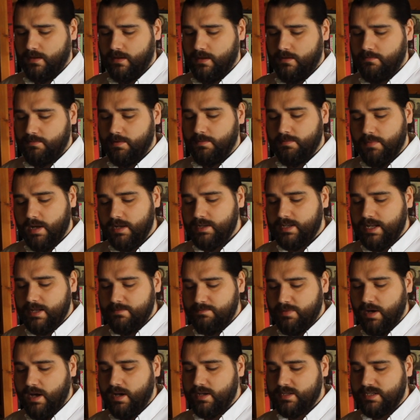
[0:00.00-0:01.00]
But Monday
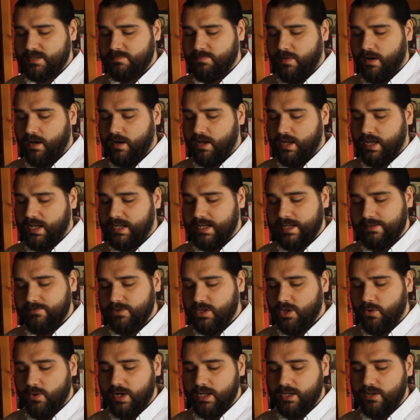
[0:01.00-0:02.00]
passed by, and even
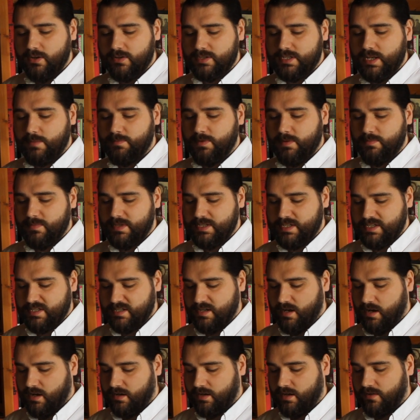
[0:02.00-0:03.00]
though I looked up at Mrs.
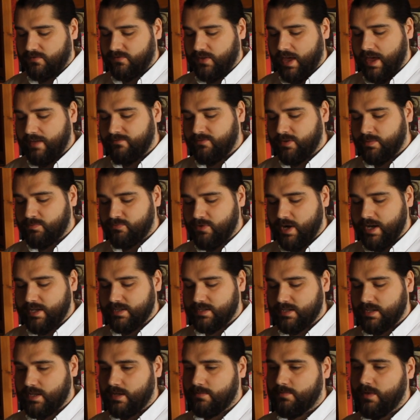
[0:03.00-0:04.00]
Khan after every break
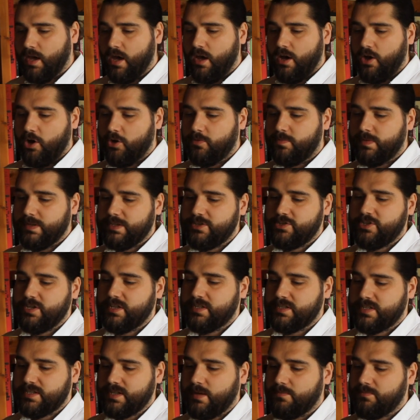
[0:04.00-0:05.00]
time, hoping she
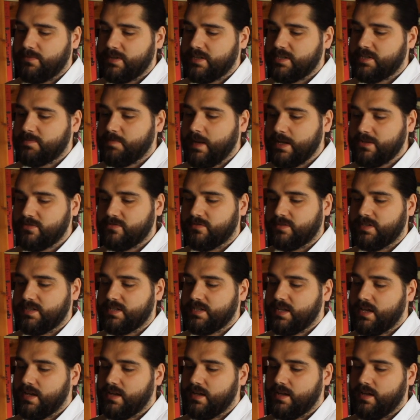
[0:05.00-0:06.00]
had something special to
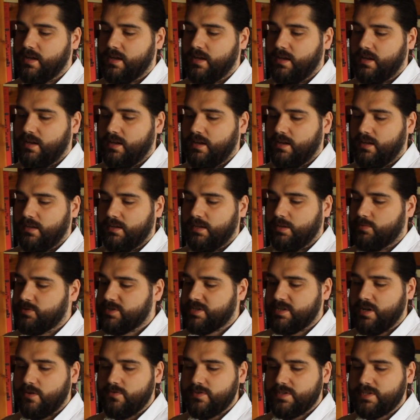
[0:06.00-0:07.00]
say, there was
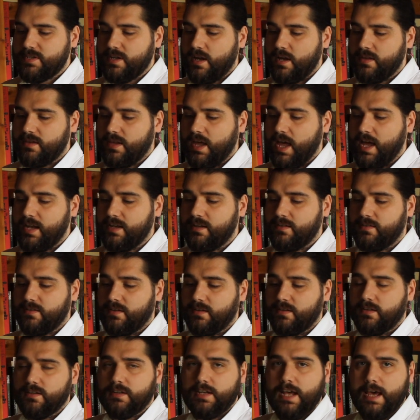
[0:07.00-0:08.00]
no sign that
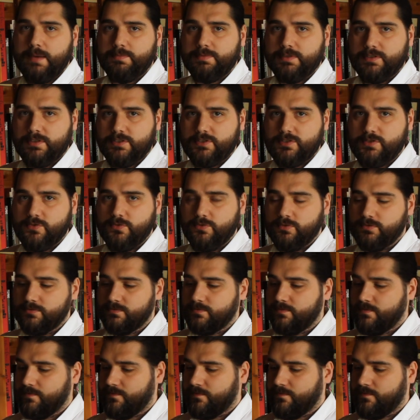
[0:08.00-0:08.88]
anything had happened at all.